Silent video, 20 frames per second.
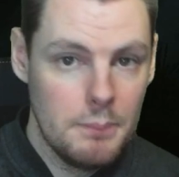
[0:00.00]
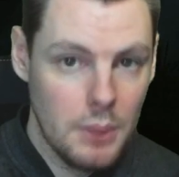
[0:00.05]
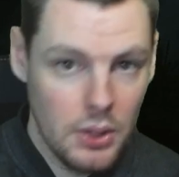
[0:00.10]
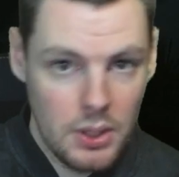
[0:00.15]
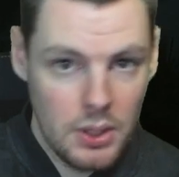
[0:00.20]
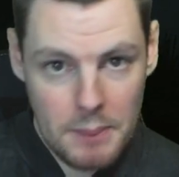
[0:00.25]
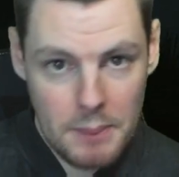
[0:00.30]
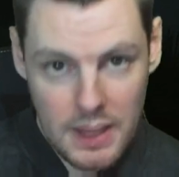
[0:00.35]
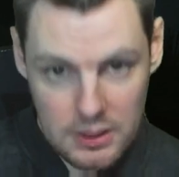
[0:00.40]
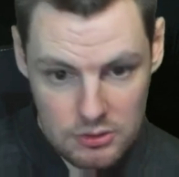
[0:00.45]
put
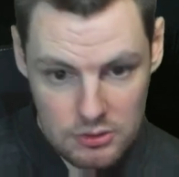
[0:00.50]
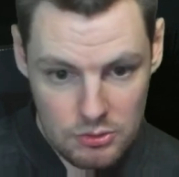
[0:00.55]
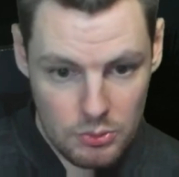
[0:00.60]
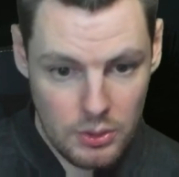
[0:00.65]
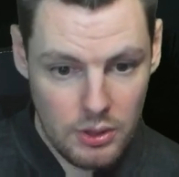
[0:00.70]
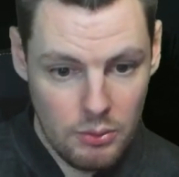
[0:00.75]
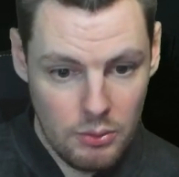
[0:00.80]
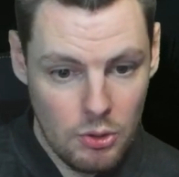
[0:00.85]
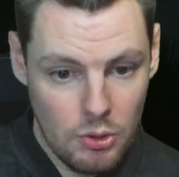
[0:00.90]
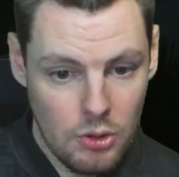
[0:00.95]
it back to
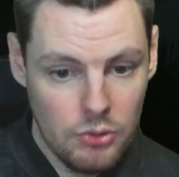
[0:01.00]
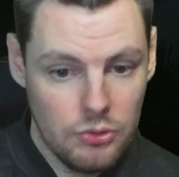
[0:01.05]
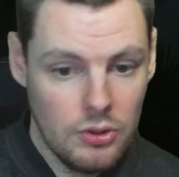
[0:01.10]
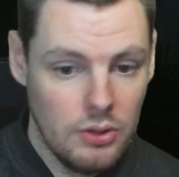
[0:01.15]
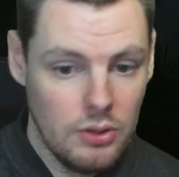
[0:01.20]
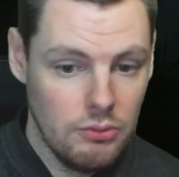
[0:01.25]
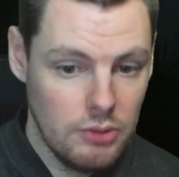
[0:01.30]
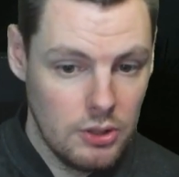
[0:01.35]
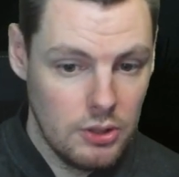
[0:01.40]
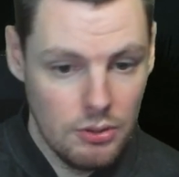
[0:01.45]
where it was,
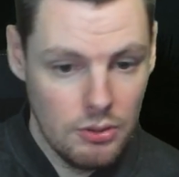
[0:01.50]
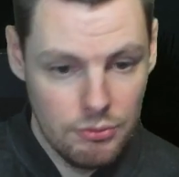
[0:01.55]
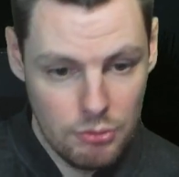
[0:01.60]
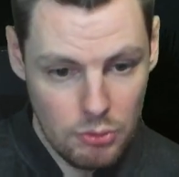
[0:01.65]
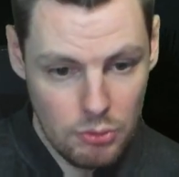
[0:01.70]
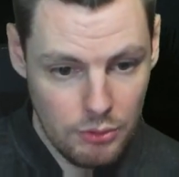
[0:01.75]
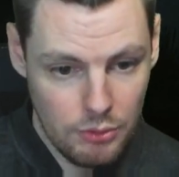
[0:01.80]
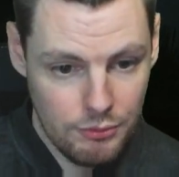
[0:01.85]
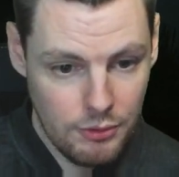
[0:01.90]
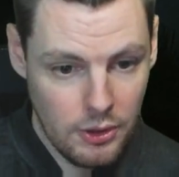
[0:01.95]
and recover
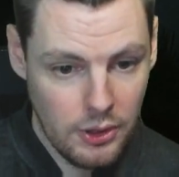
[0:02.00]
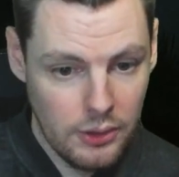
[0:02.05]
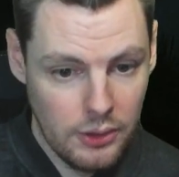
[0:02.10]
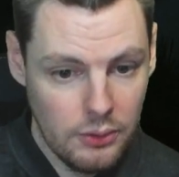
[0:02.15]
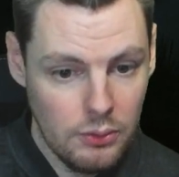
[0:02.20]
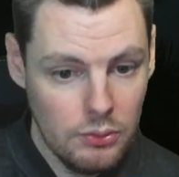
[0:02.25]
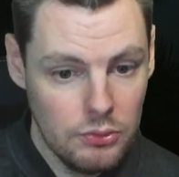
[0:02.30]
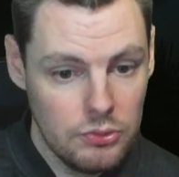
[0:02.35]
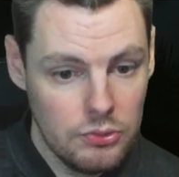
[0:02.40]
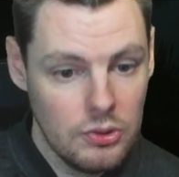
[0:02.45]
all the
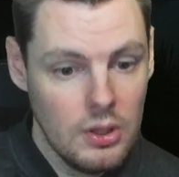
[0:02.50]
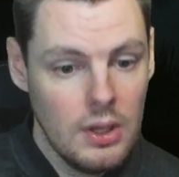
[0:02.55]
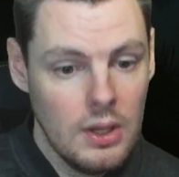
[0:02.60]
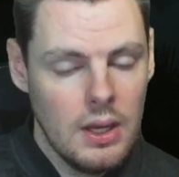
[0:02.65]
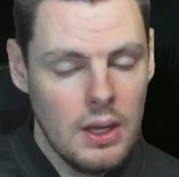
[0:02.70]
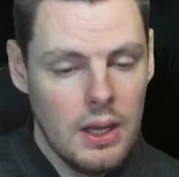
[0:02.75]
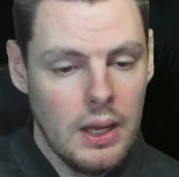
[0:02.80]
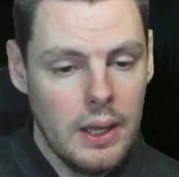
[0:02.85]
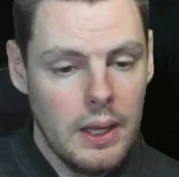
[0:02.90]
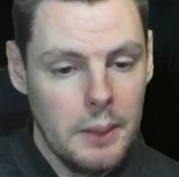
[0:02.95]
files.
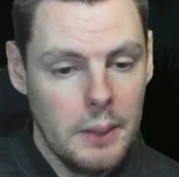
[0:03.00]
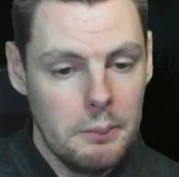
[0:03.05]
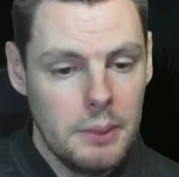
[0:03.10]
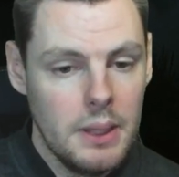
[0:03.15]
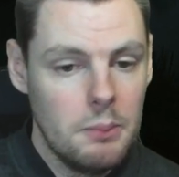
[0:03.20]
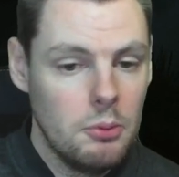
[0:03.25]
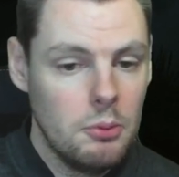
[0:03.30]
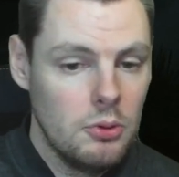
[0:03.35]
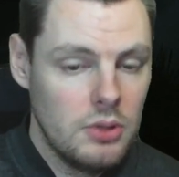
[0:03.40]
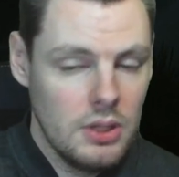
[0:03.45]

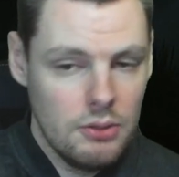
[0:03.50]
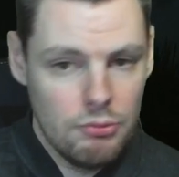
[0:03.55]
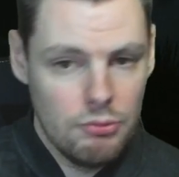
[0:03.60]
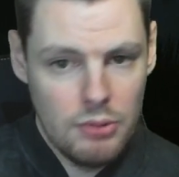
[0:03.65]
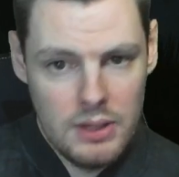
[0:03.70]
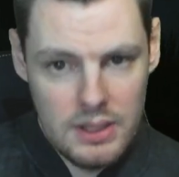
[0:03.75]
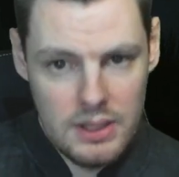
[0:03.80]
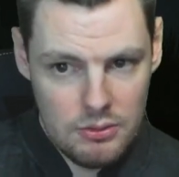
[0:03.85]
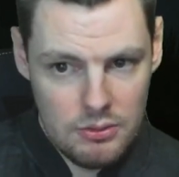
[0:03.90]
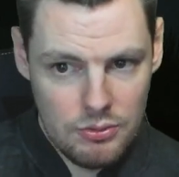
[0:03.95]
People did
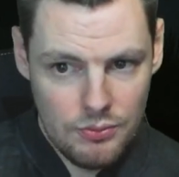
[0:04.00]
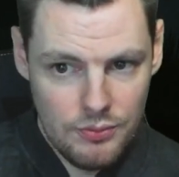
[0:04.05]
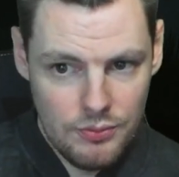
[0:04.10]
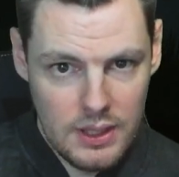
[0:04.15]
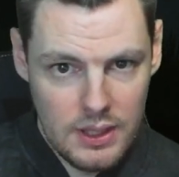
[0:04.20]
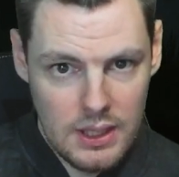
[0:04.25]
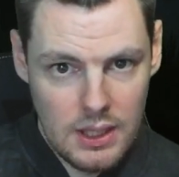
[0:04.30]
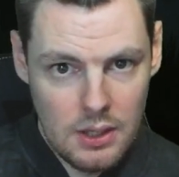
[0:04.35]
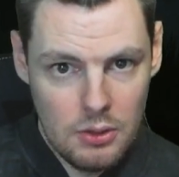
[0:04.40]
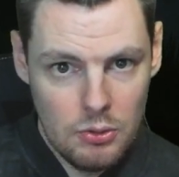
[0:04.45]
release
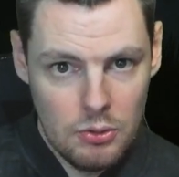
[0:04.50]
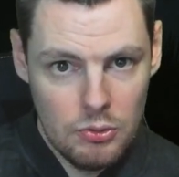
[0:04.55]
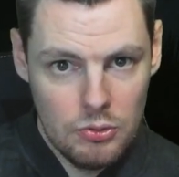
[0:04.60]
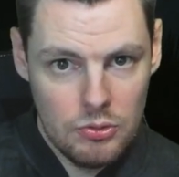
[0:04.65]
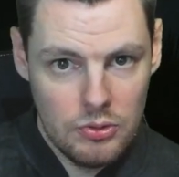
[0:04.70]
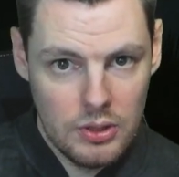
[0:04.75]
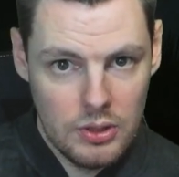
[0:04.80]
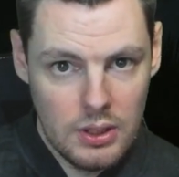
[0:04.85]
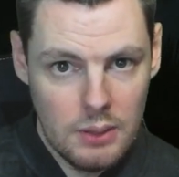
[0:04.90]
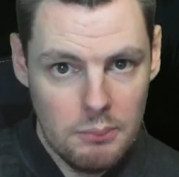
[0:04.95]

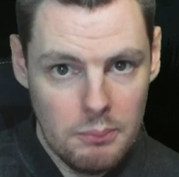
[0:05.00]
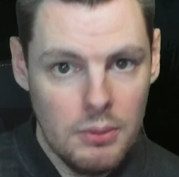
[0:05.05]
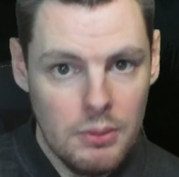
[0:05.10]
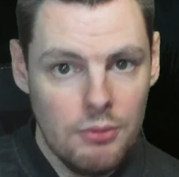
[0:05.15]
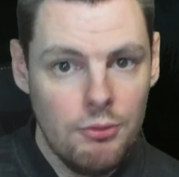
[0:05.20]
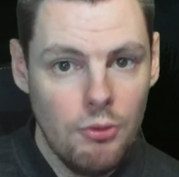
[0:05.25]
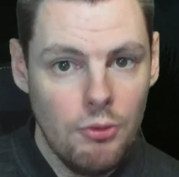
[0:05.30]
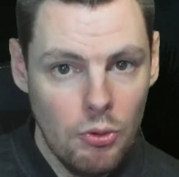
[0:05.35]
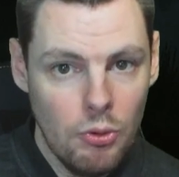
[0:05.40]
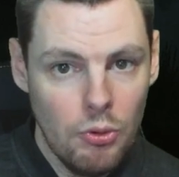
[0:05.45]
videos
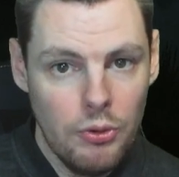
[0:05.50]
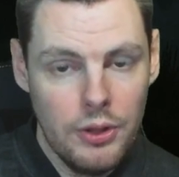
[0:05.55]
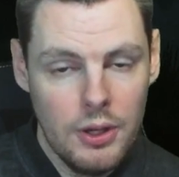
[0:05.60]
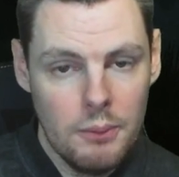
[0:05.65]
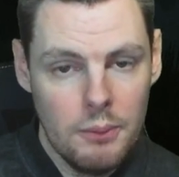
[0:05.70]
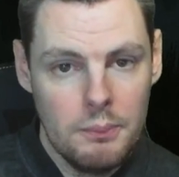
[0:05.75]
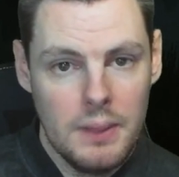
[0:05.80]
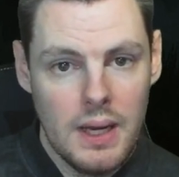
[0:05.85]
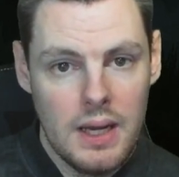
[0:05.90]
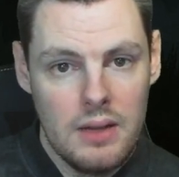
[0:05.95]
before the
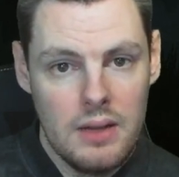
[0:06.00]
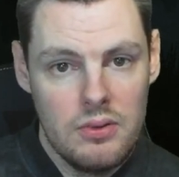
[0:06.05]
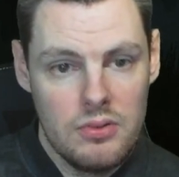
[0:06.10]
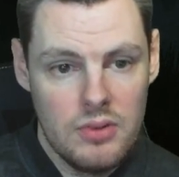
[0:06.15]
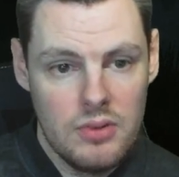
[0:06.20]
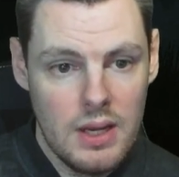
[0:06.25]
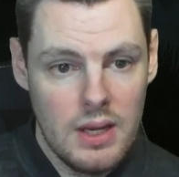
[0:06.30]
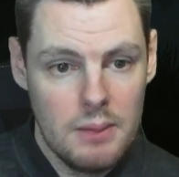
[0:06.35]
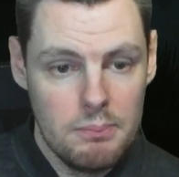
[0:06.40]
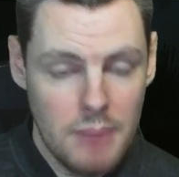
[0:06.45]
update
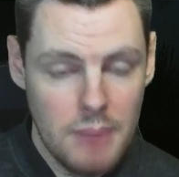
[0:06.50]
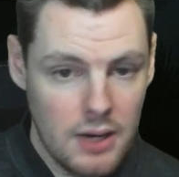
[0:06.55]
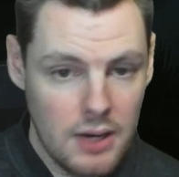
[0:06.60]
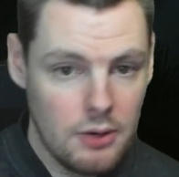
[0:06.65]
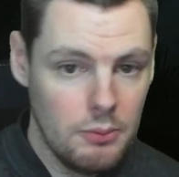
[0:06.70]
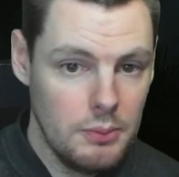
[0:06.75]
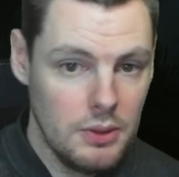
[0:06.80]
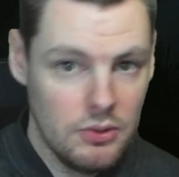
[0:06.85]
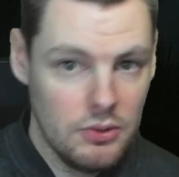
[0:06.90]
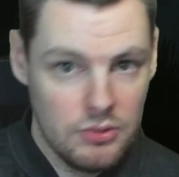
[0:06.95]
saying back
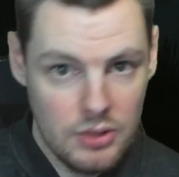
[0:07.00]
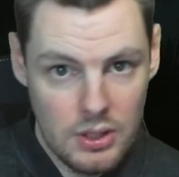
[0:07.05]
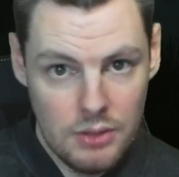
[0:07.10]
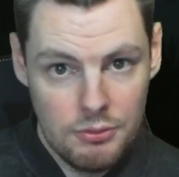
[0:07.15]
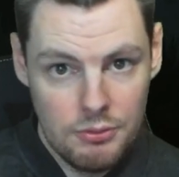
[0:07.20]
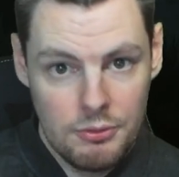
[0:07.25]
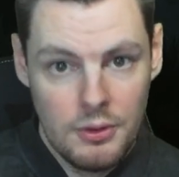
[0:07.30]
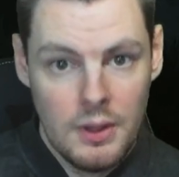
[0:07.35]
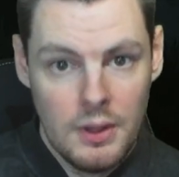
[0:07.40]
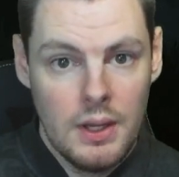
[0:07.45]
up your
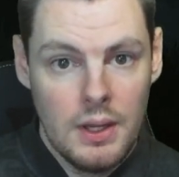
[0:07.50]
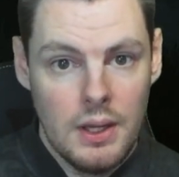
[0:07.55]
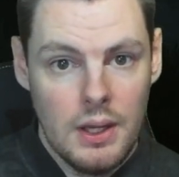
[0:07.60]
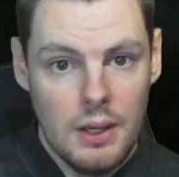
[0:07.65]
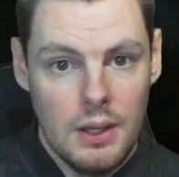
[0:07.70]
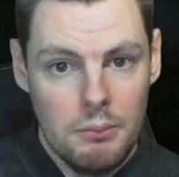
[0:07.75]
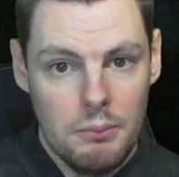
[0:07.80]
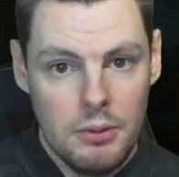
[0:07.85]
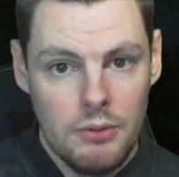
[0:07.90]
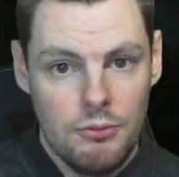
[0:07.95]
stuff,
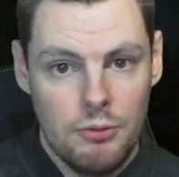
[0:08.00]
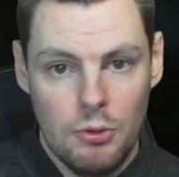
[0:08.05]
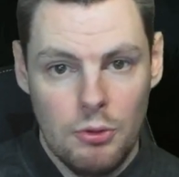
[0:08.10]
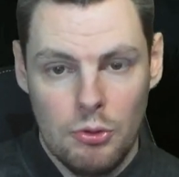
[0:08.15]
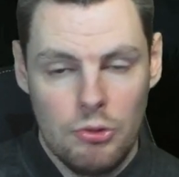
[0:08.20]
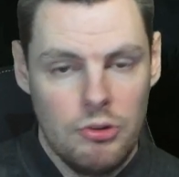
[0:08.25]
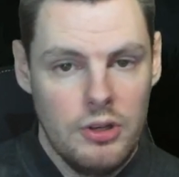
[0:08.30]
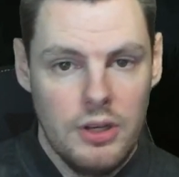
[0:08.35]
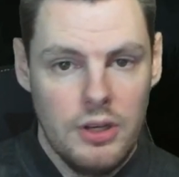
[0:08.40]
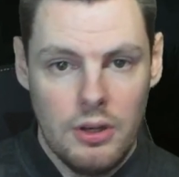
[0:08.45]
but
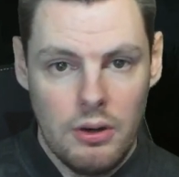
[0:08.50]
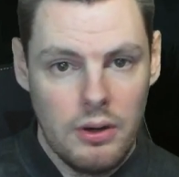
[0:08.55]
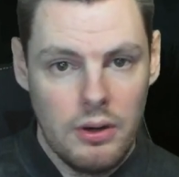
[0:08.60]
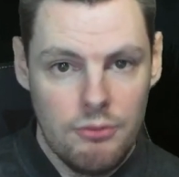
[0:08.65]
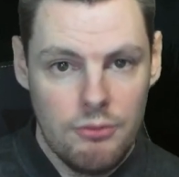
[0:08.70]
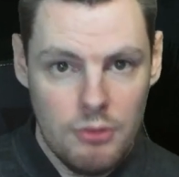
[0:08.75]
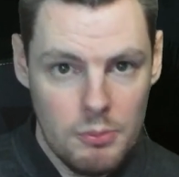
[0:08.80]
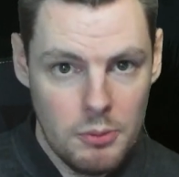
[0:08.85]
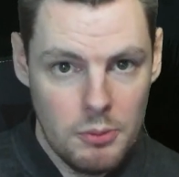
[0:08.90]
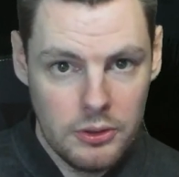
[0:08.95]
unfortunately not
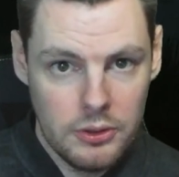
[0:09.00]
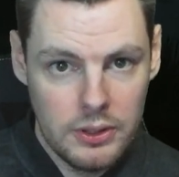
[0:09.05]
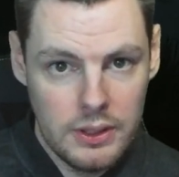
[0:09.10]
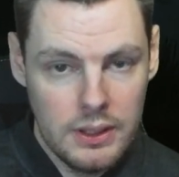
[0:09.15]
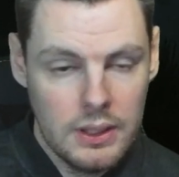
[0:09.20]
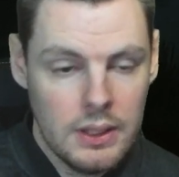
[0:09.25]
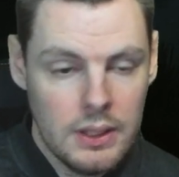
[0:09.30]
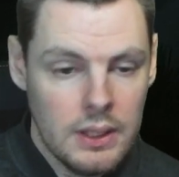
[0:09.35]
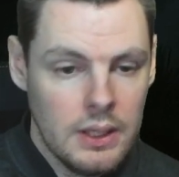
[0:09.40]
everybody